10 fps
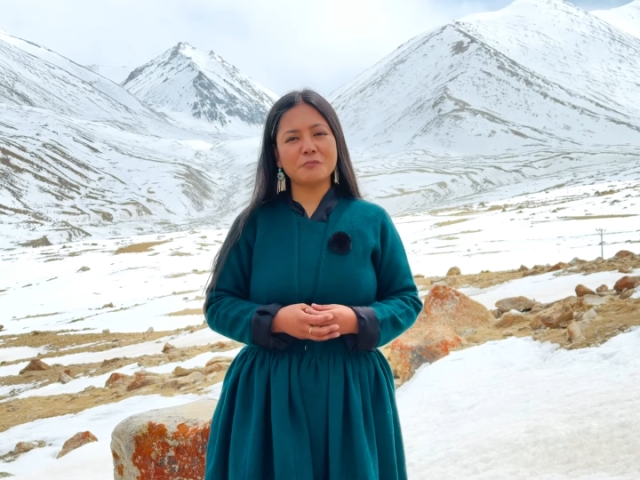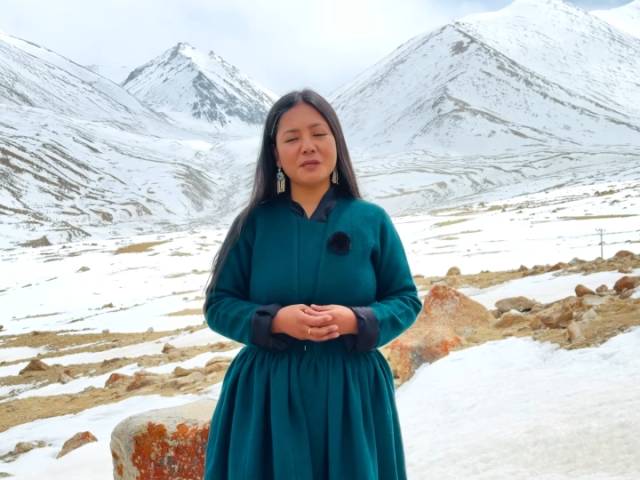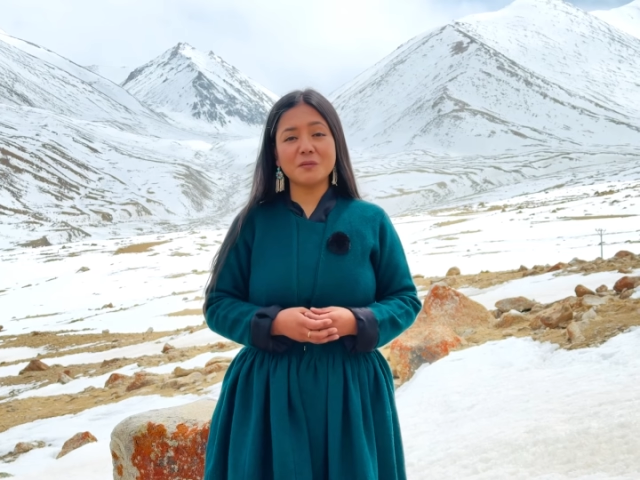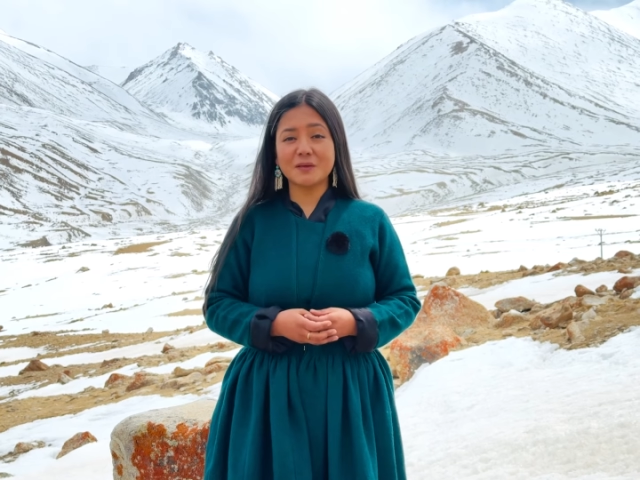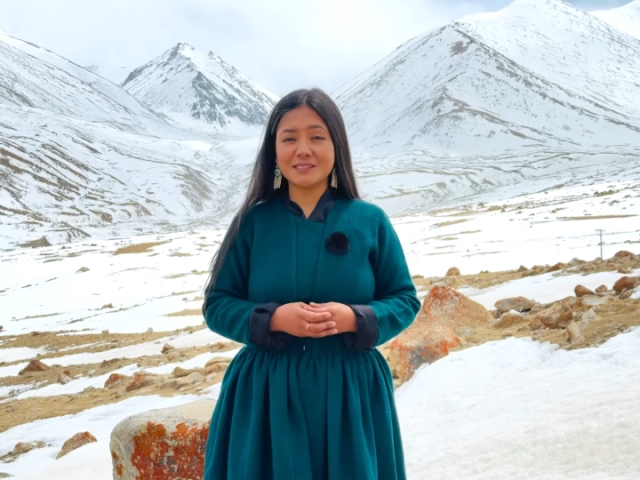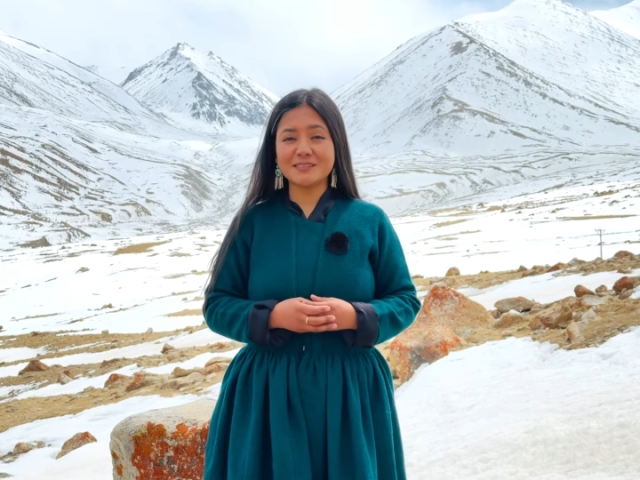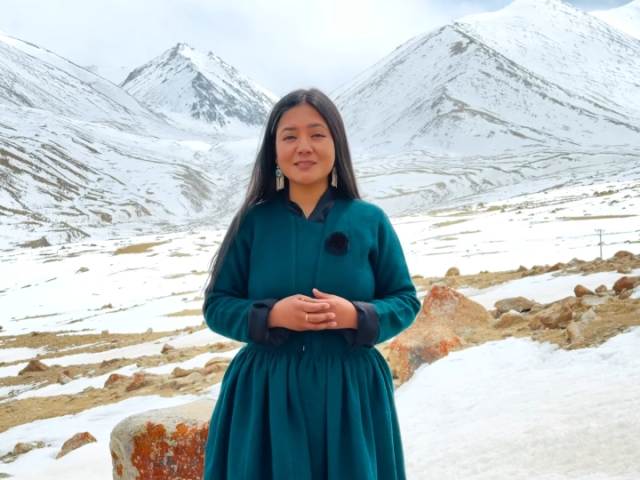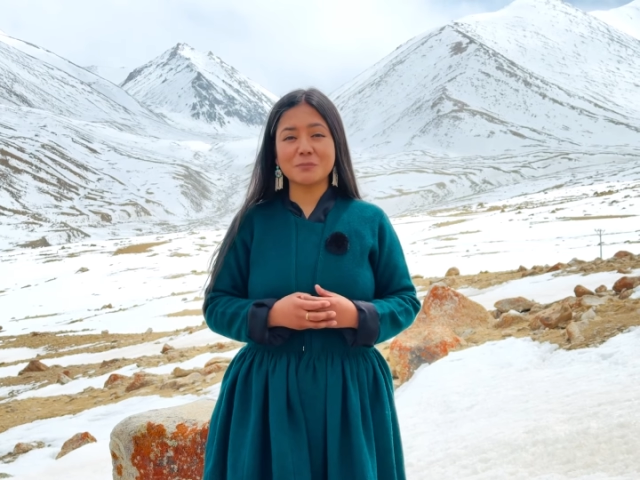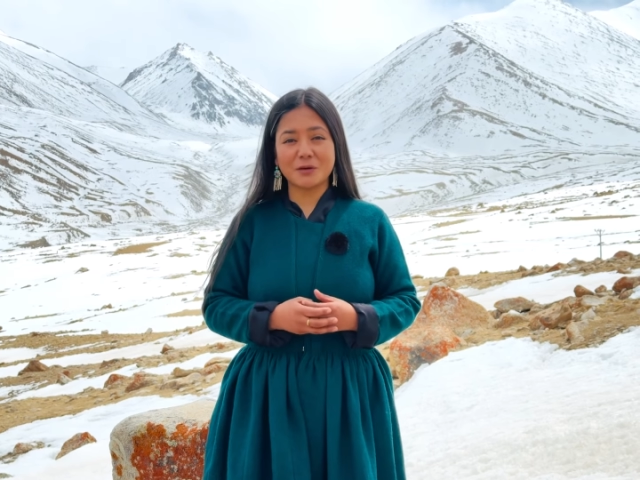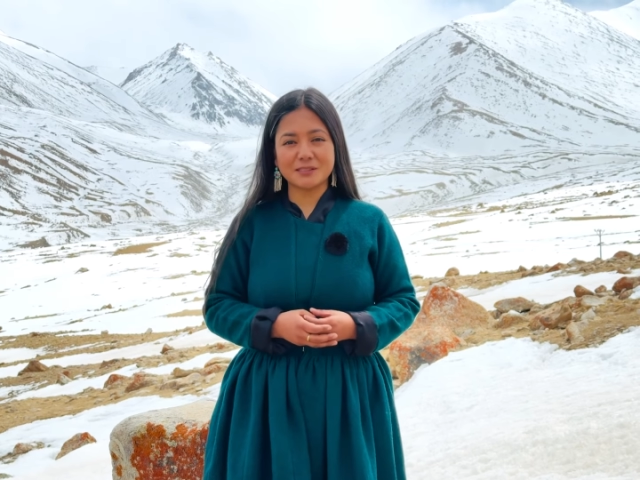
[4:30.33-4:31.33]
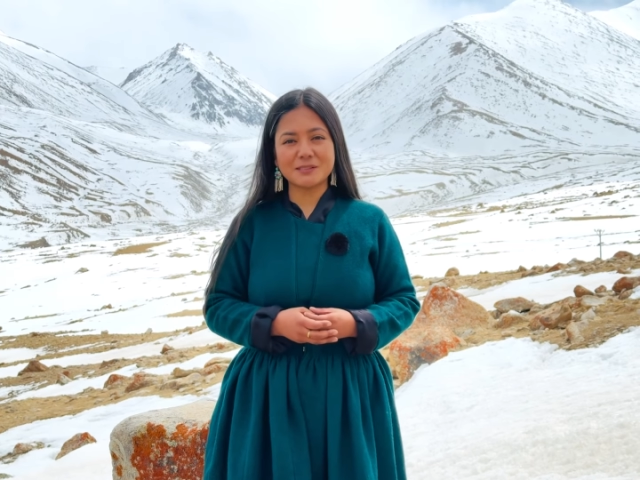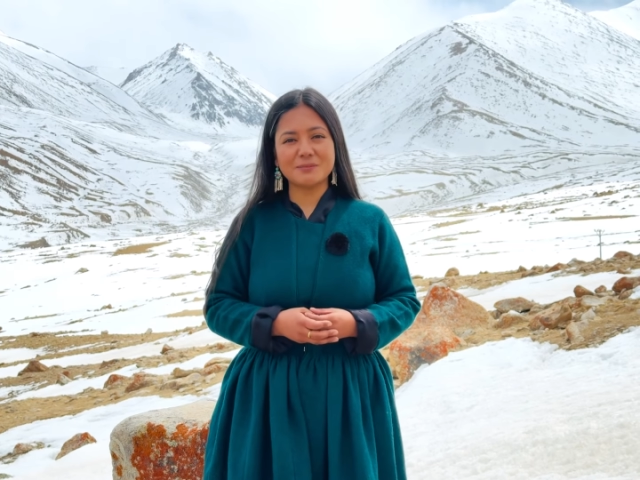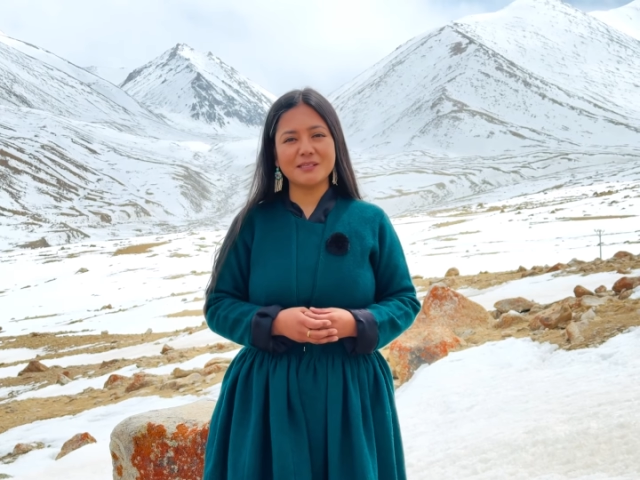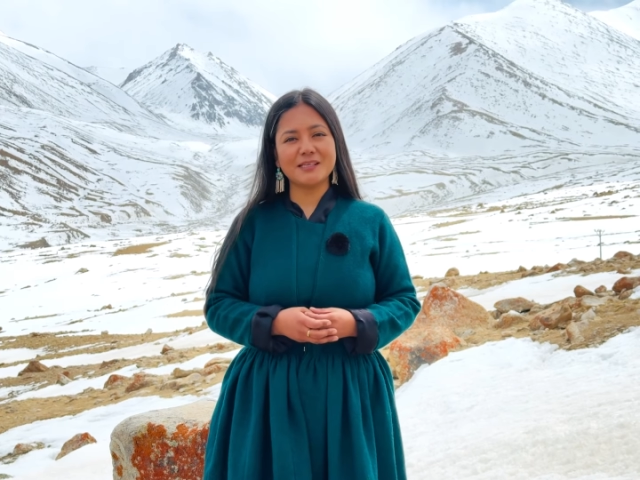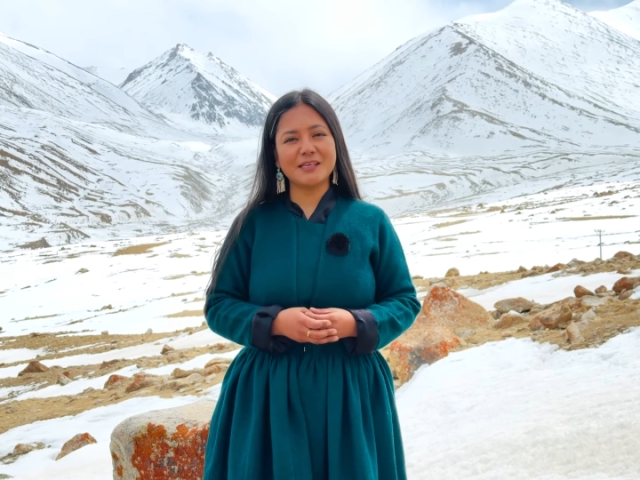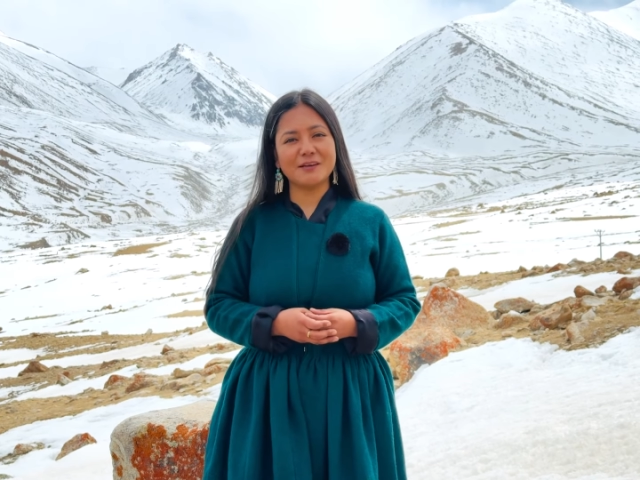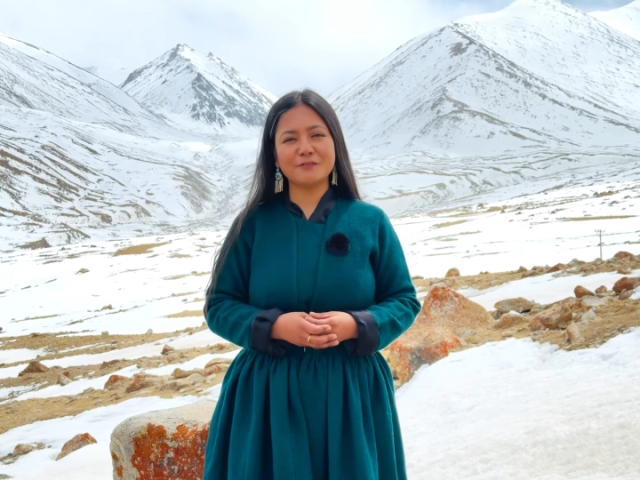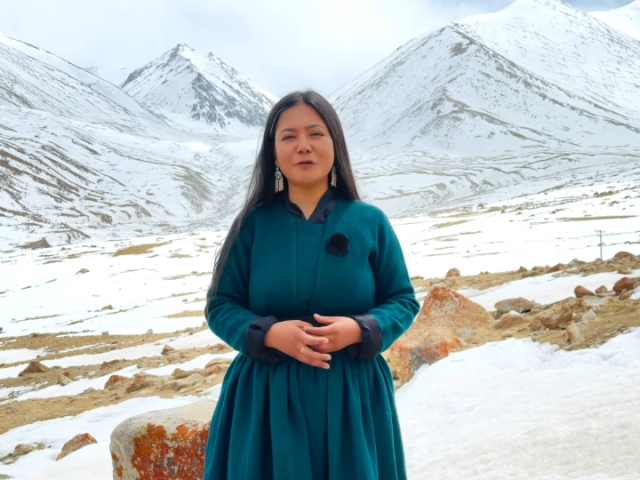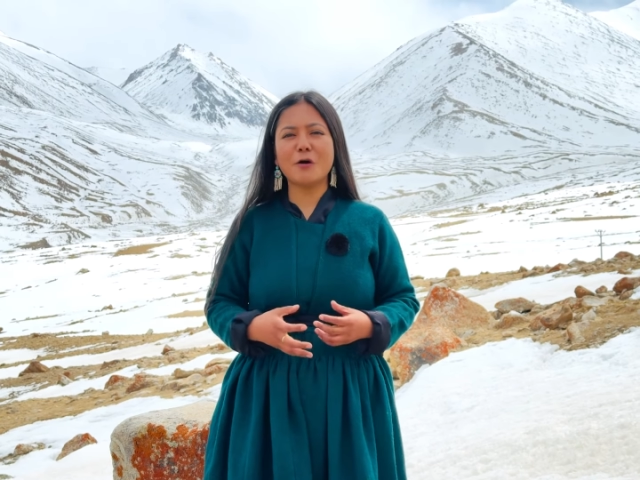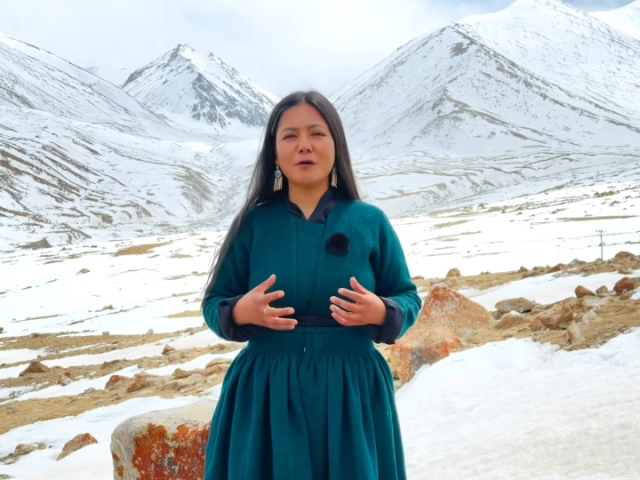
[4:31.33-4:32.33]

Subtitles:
me what is possible if